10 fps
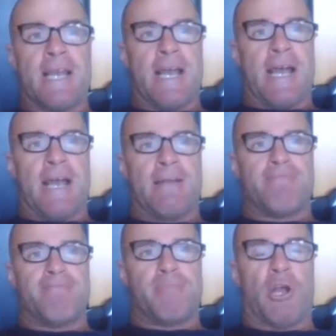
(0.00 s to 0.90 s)

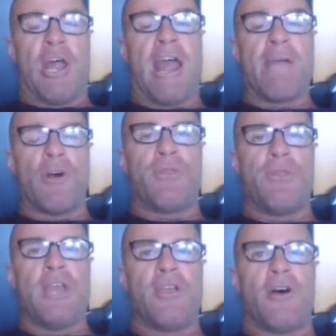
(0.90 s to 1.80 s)
But I
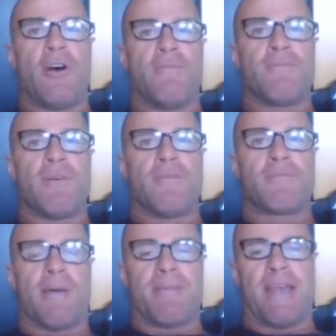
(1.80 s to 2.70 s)
think I've
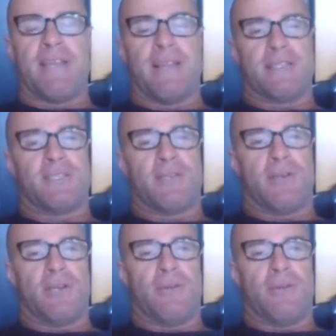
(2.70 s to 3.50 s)
come out the other side.